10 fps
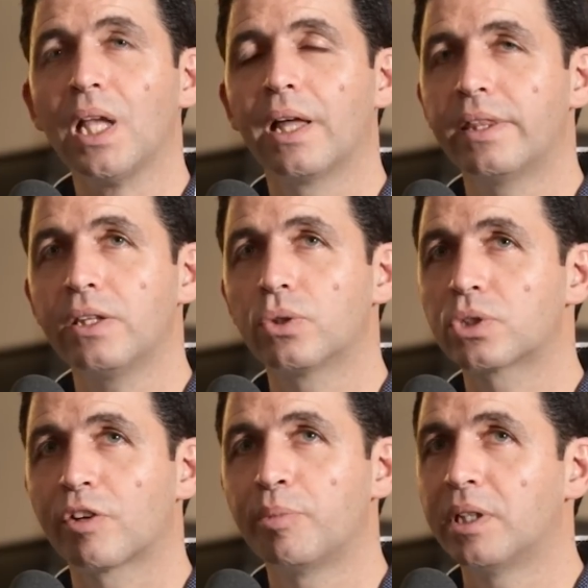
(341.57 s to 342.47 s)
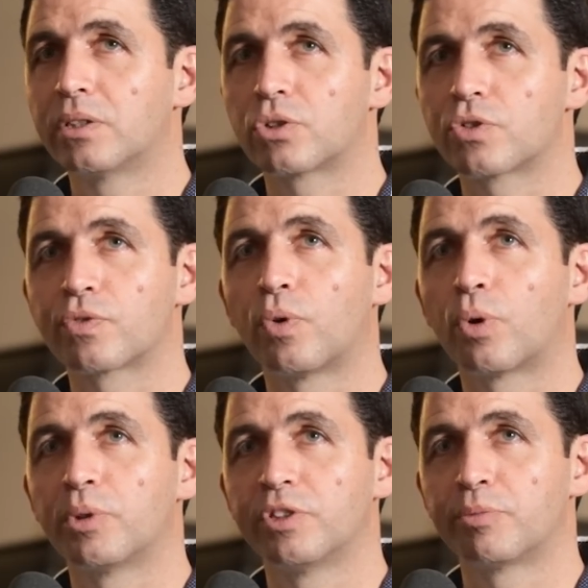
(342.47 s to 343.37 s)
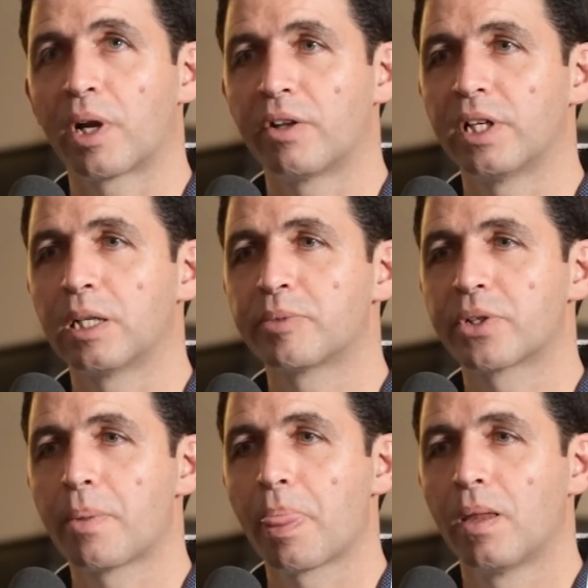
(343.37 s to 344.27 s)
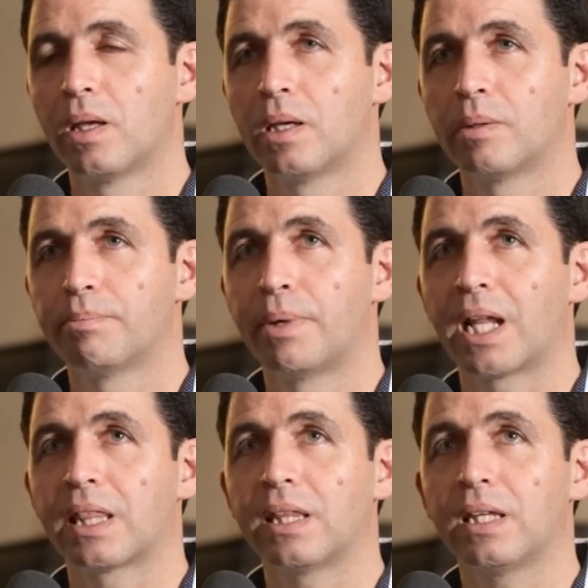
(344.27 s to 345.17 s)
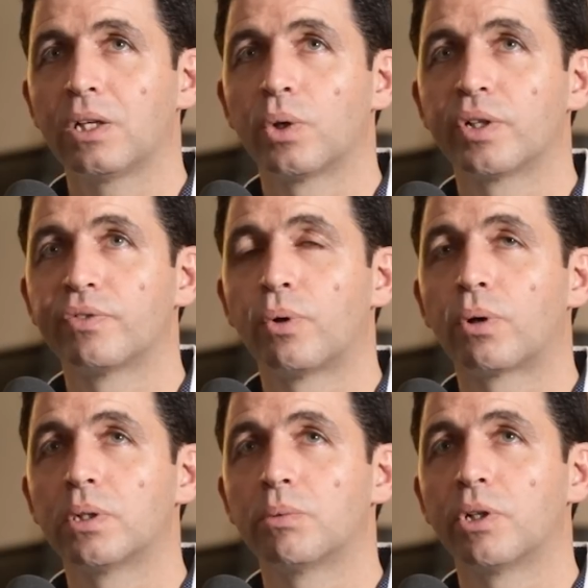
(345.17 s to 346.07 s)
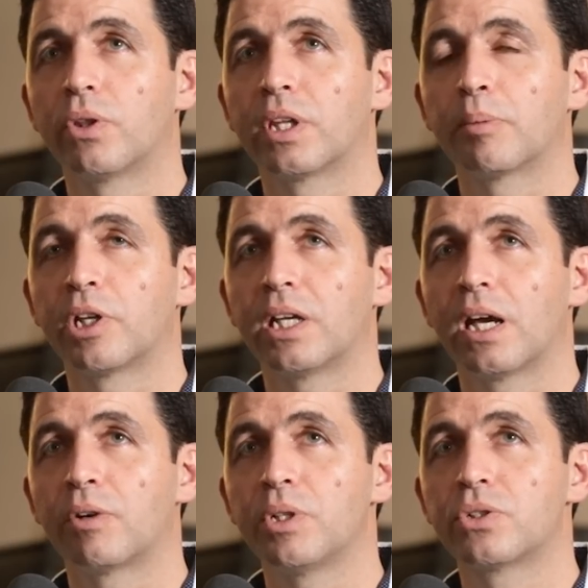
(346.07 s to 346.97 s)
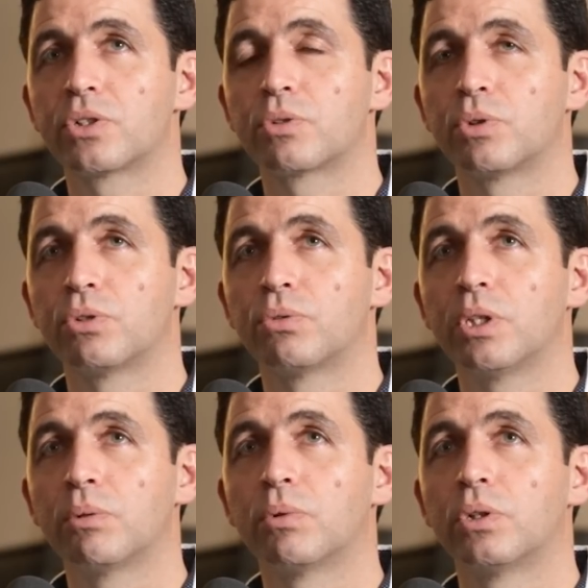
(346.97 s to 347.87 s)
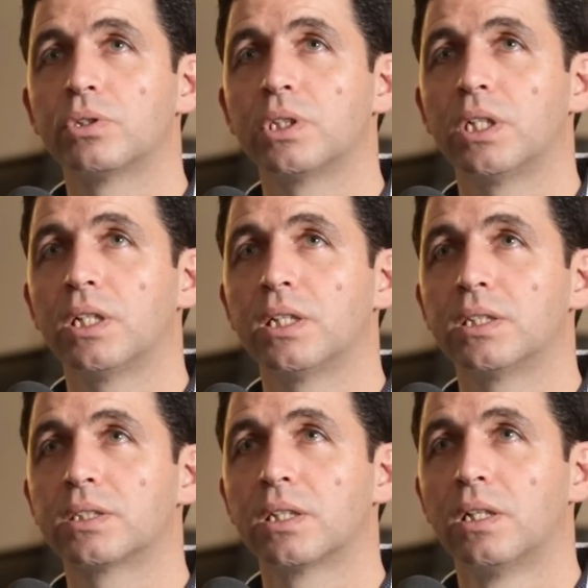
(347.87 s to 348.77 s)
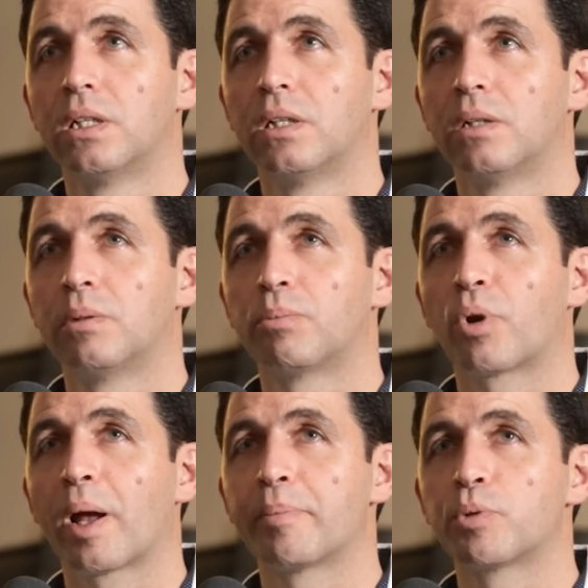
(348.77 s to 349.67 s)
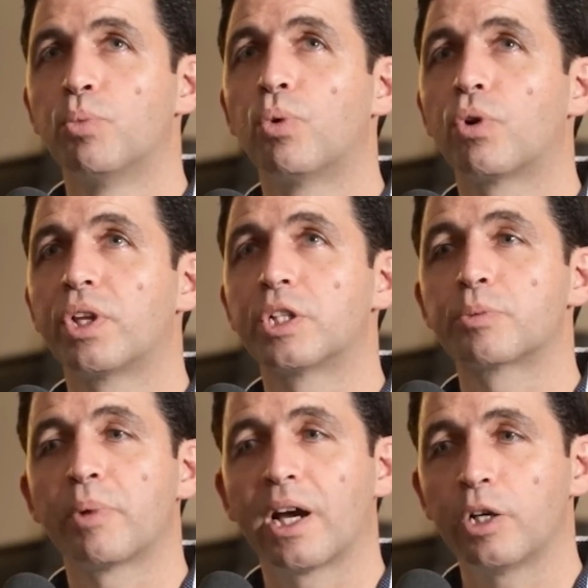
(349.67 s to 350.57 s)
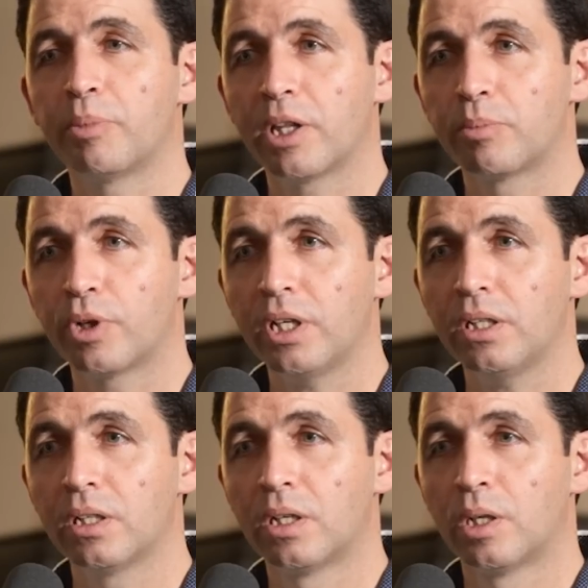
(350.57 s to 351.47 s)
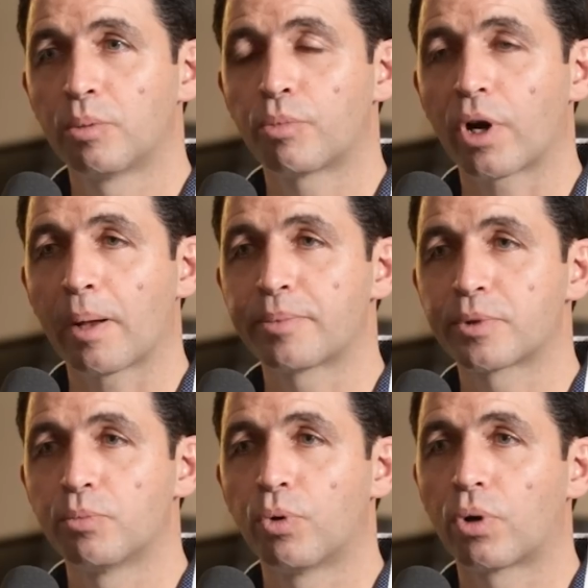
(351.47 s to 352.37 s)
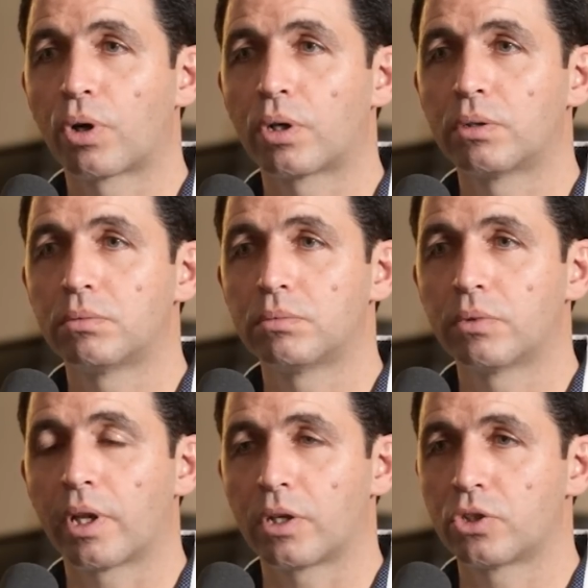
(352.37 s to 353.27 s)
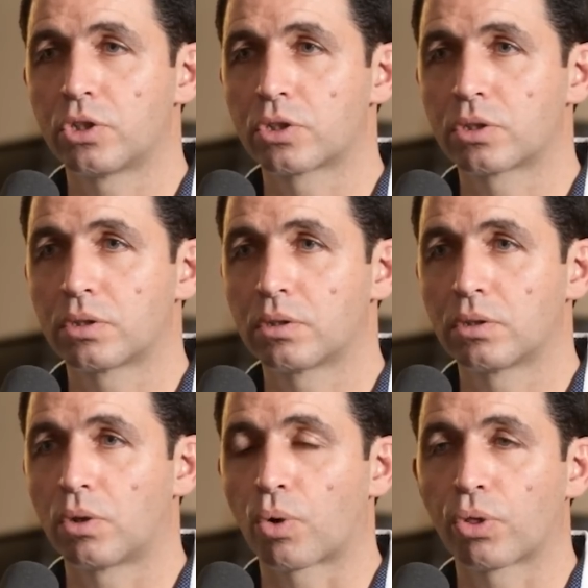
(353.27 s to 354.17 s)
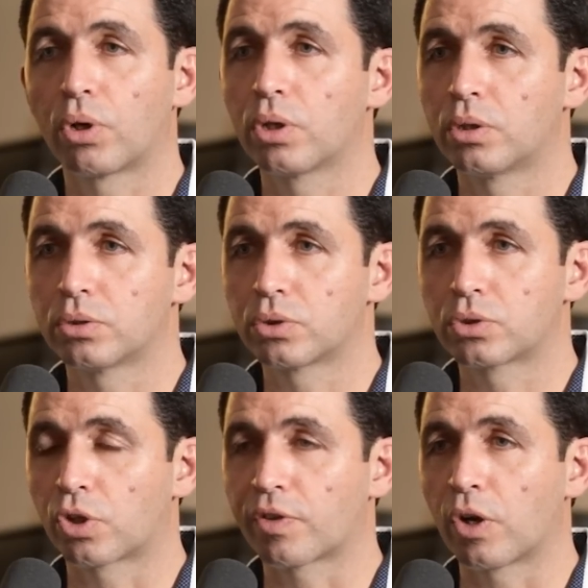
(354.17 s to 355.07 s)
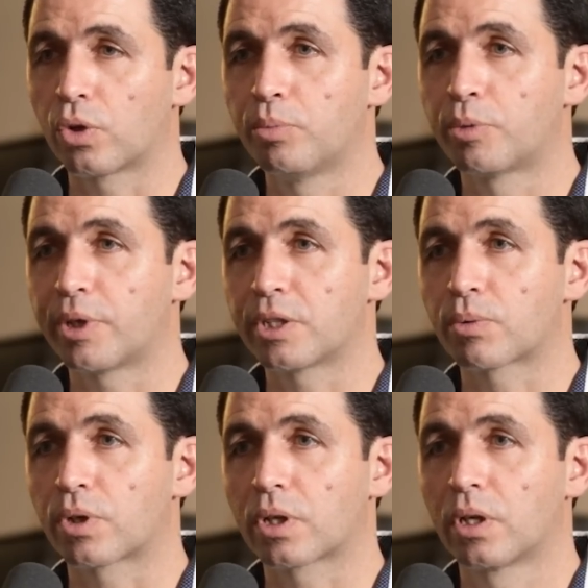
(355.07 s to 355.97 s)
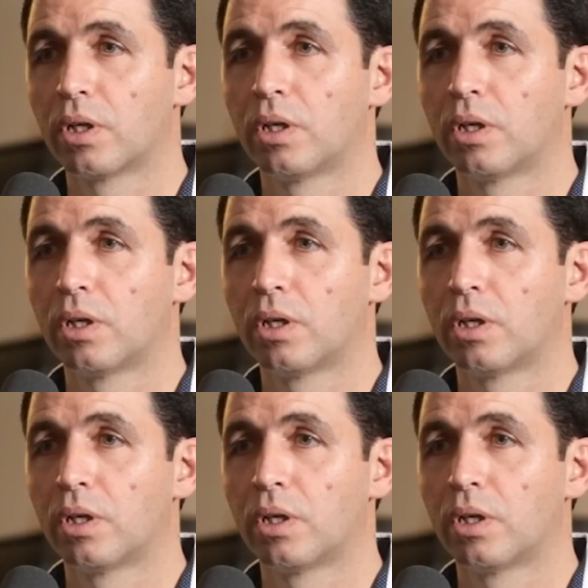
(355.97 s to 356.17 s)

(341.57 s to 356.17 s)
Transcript: i think those have been transformative paradigms but i think going forward when you think about ai research what you really want is perhaps more inspired by the brain, perhaps more that is just orthogonal to sort of how human brains work,